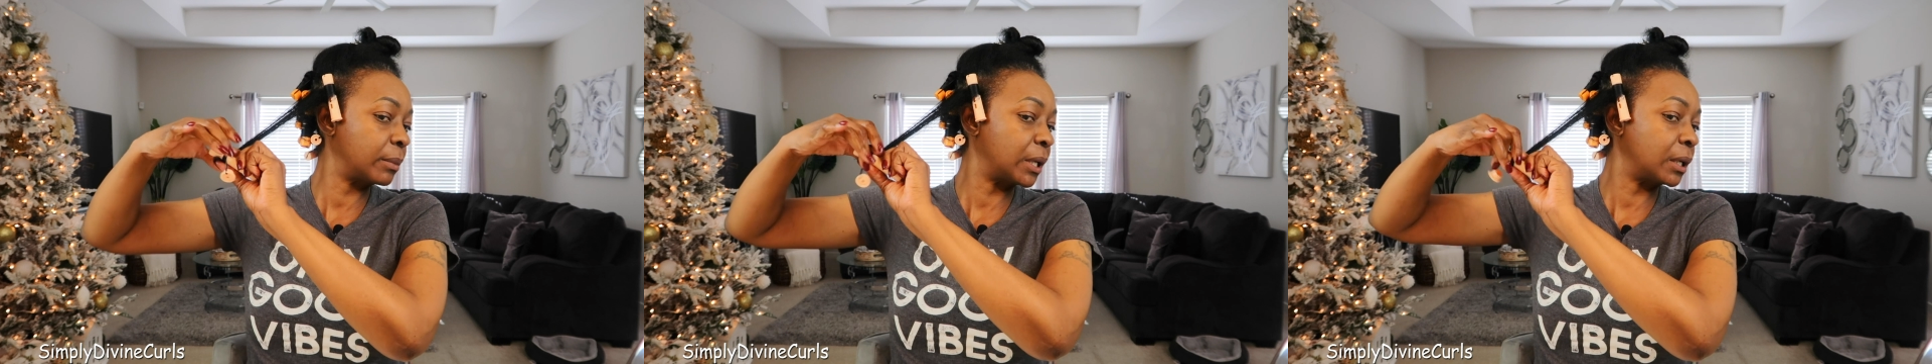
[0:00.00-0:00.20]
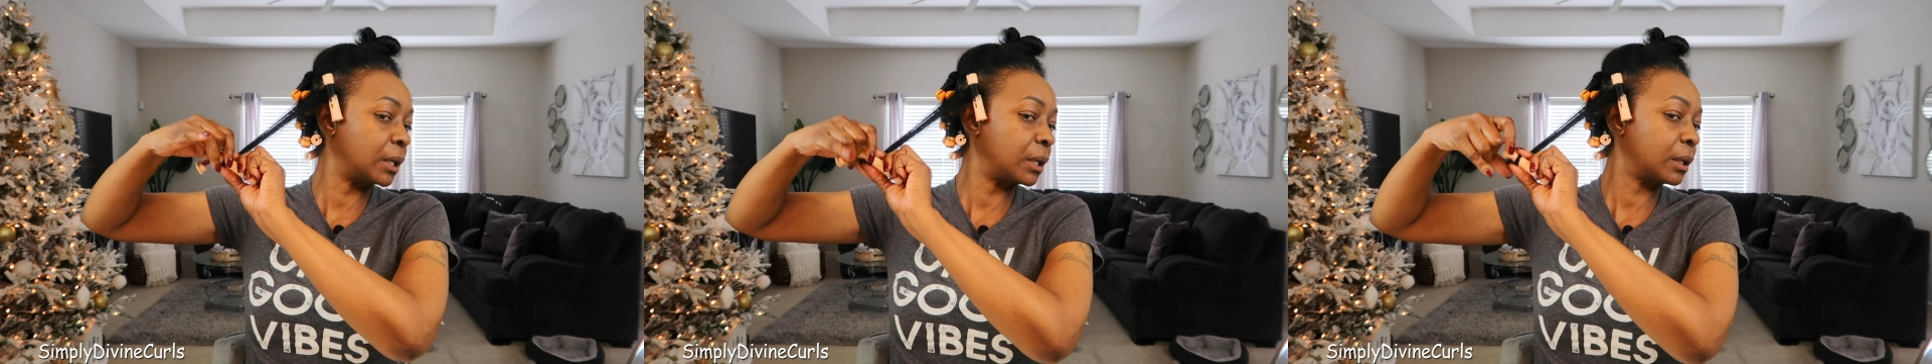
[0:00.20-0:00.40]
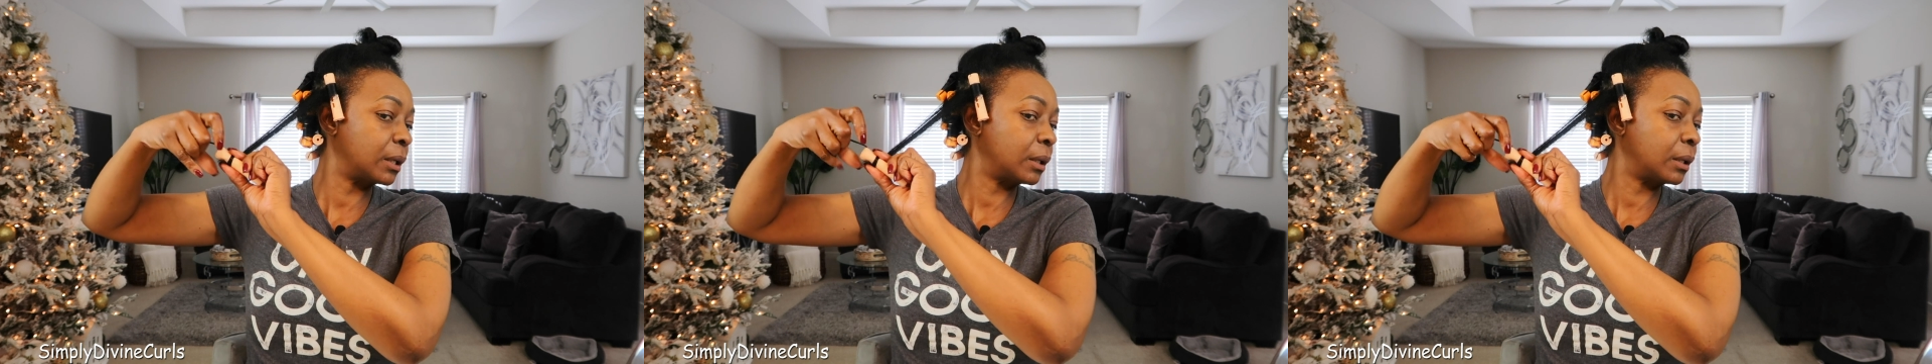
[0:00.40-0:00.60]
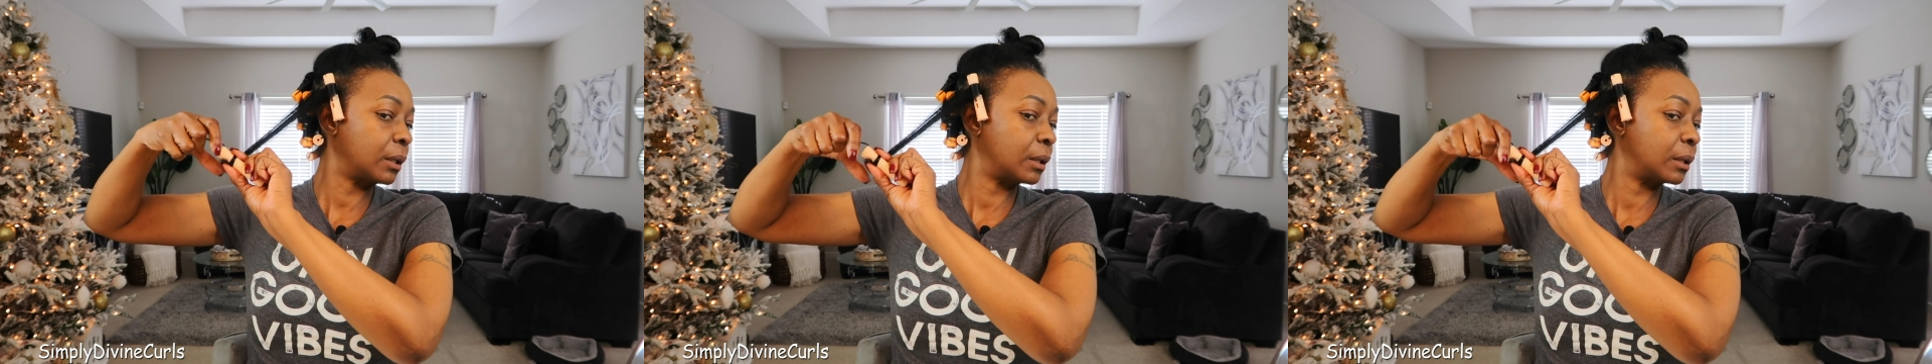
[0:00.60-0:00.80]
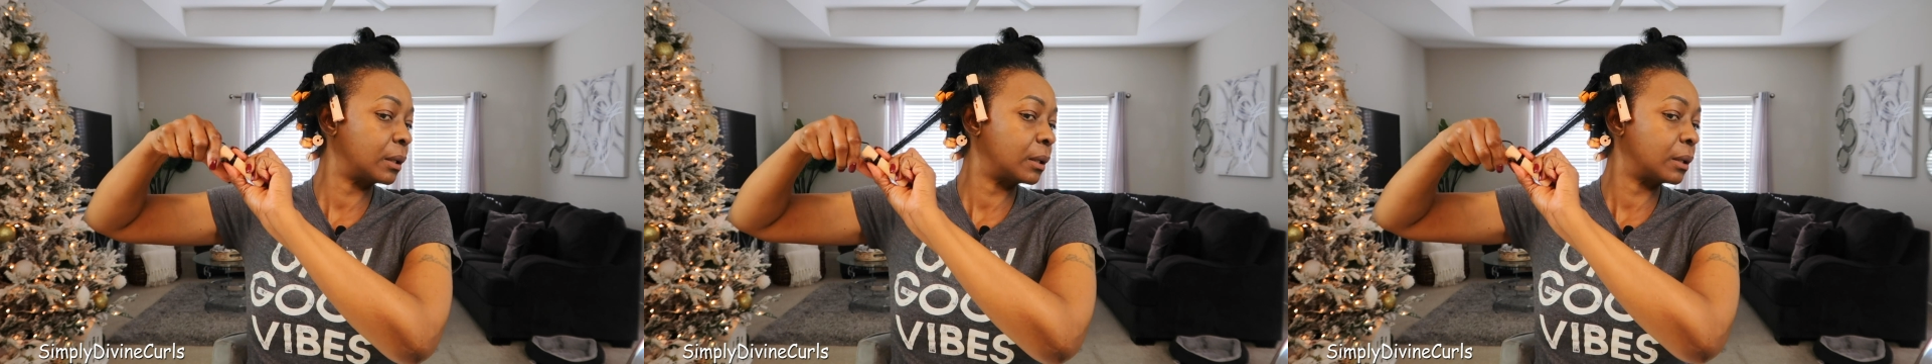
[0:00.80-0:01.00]
minute.
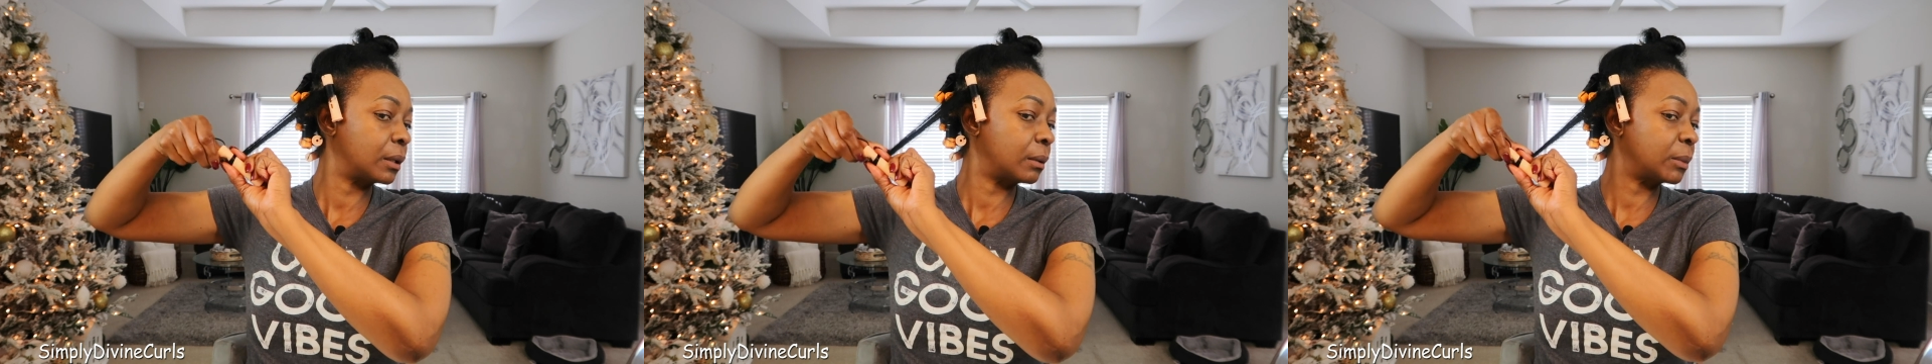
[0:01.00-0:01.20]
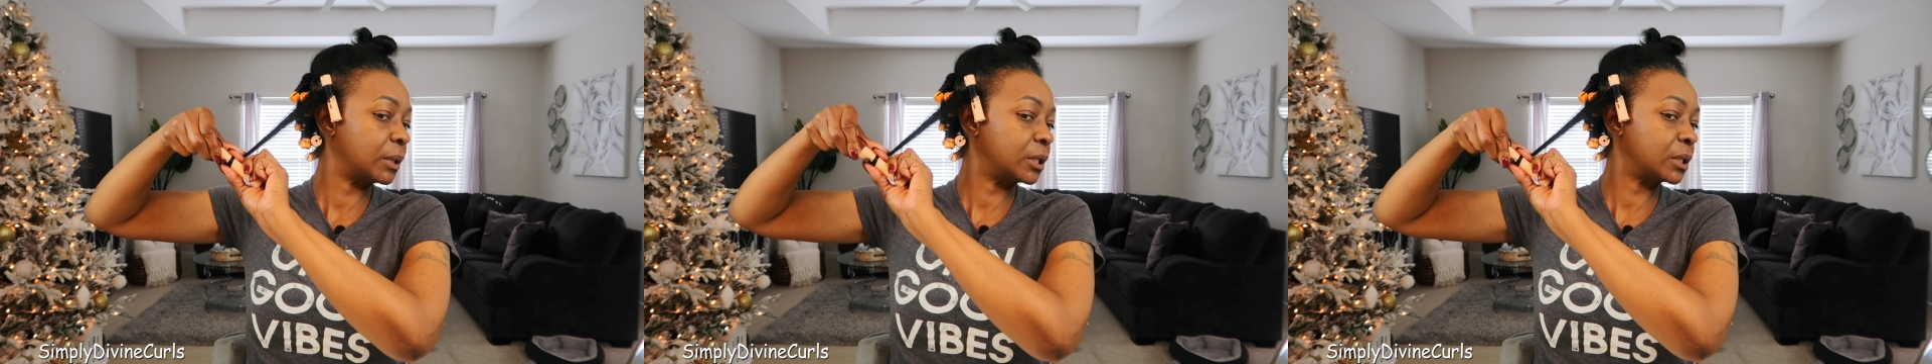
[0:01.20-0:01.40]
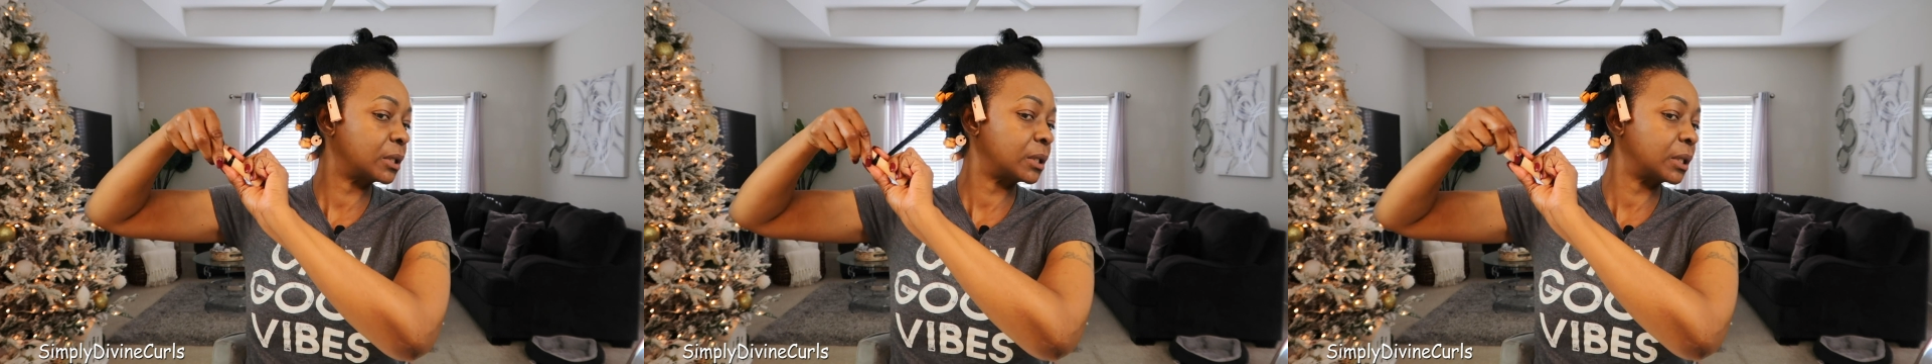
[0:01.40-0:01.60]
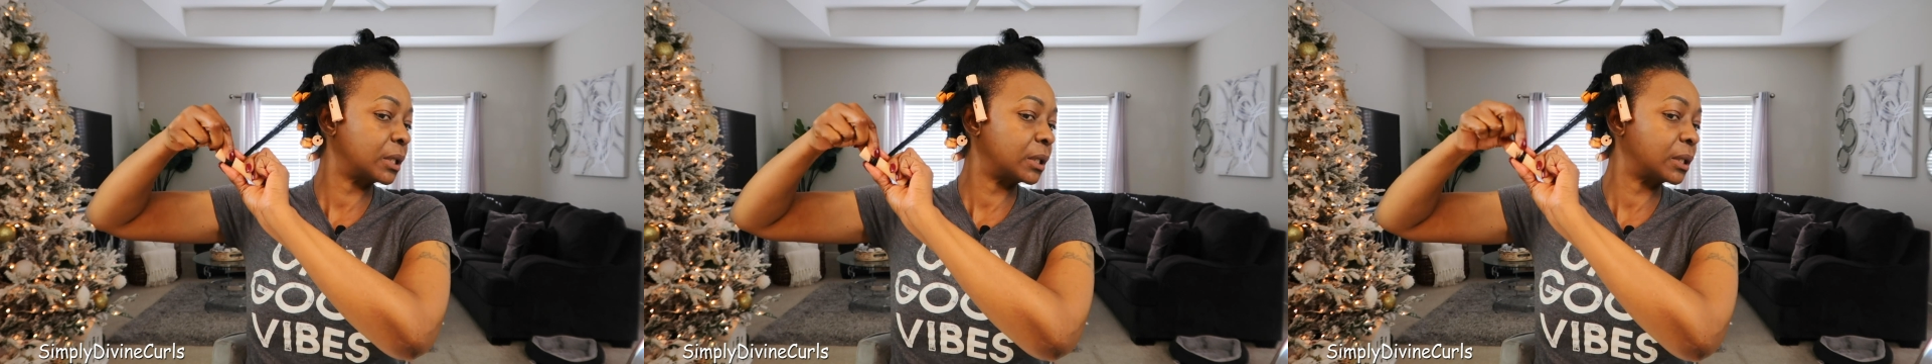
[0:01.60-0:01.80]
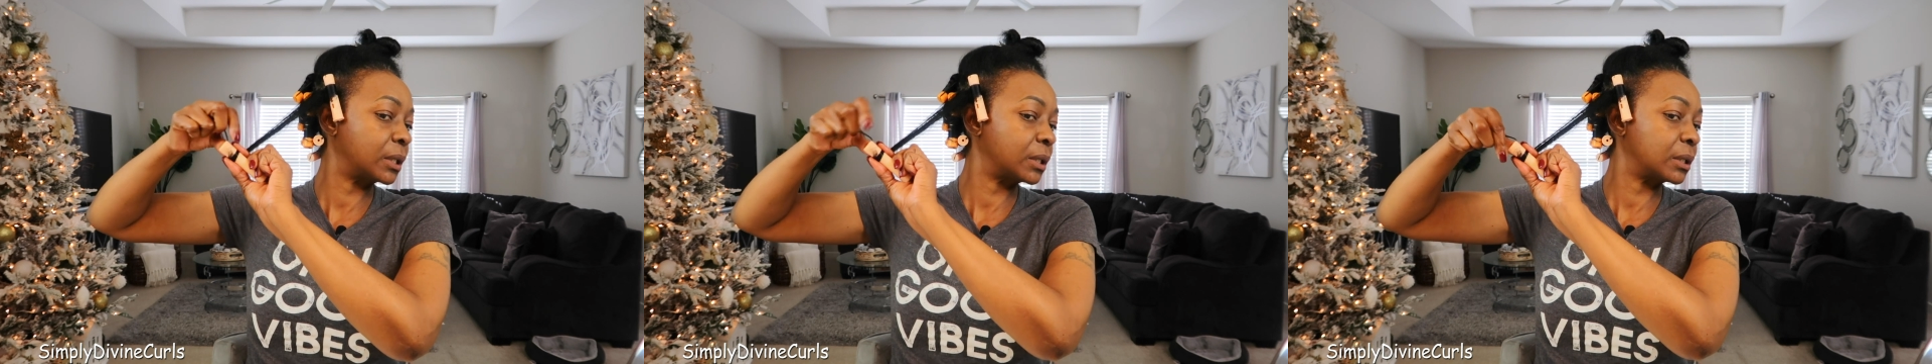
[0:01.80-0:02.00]

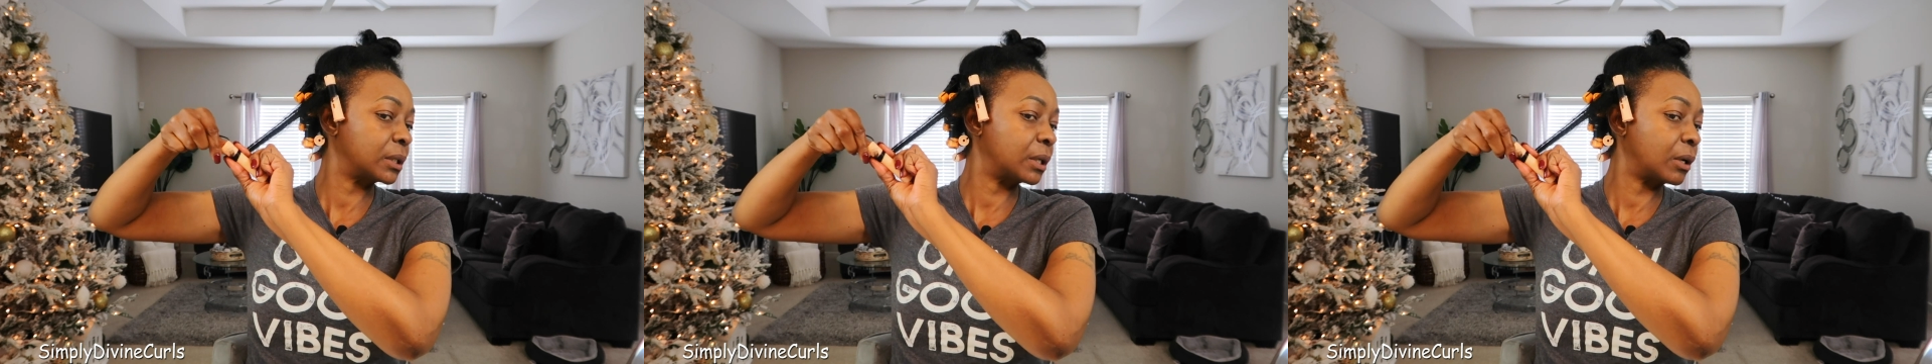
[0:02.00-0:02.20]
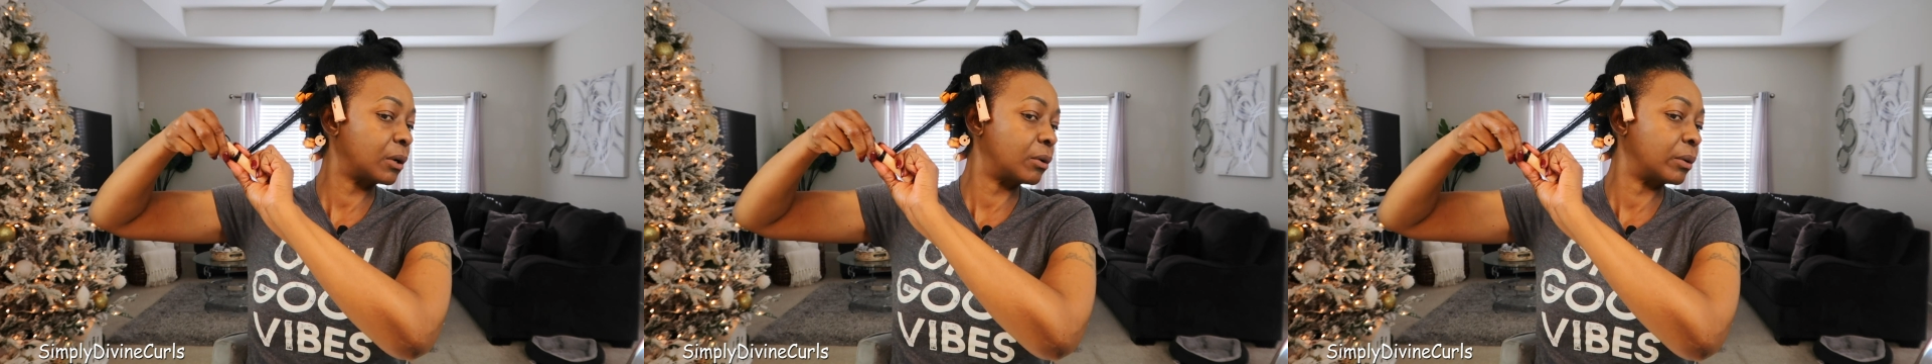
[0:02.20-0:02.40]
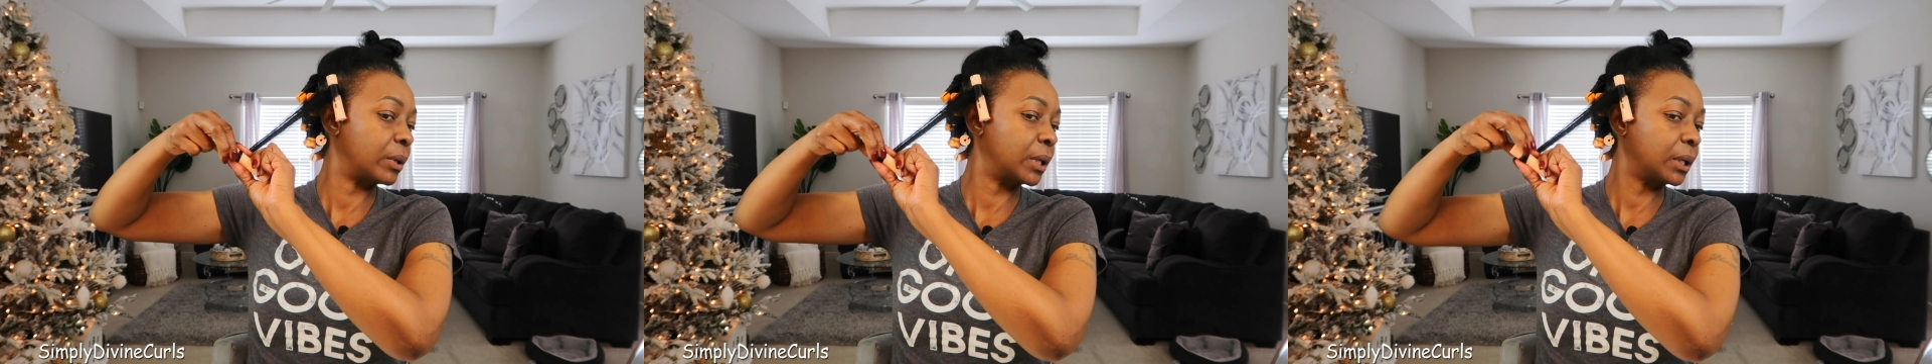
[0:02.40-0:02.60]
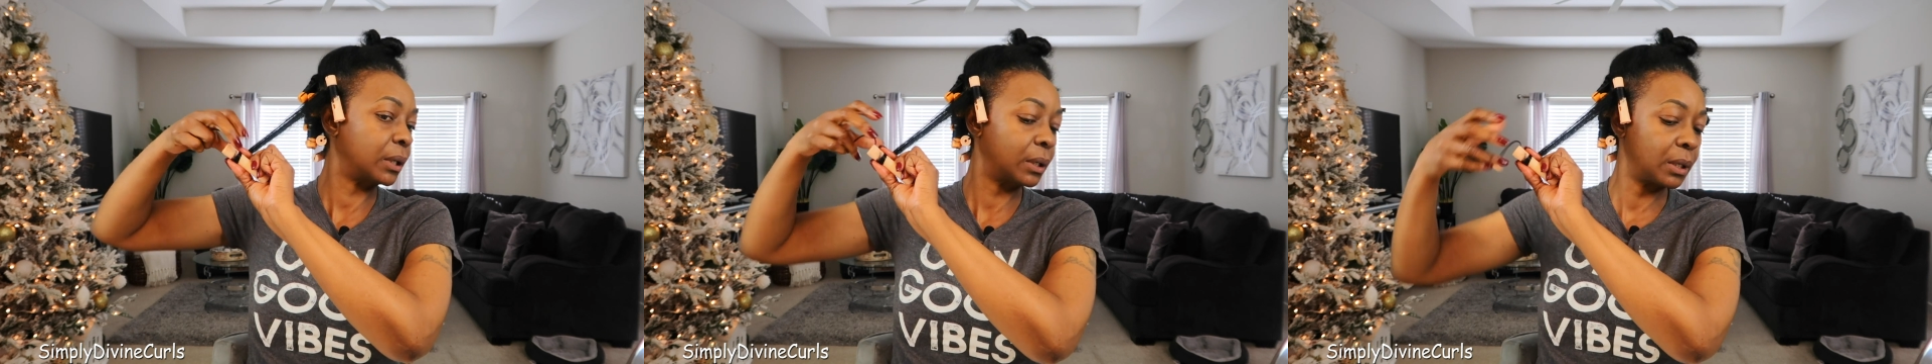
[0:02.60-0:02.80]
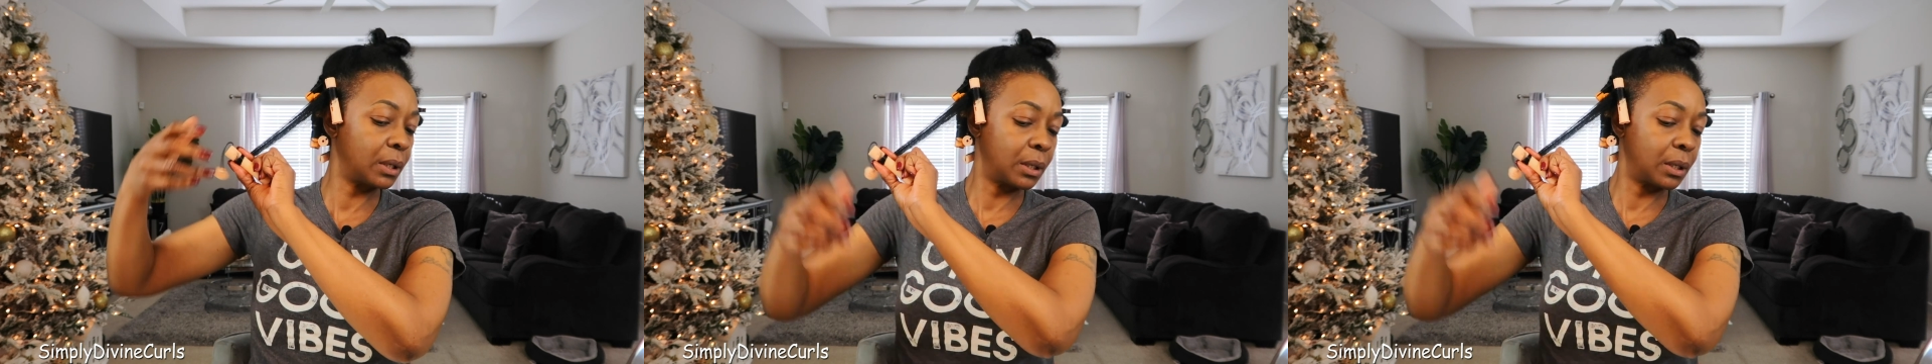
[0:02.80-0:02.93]
Just get this going.